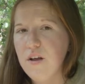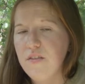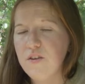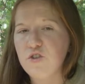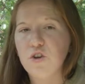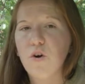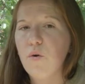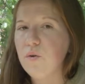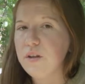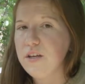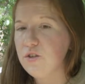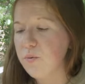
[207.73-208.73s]
that you're
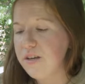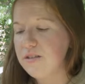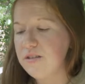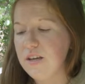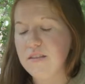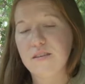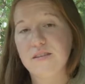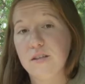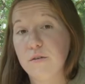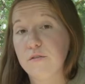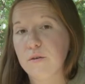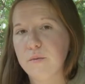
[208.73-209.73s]
only twisting the silver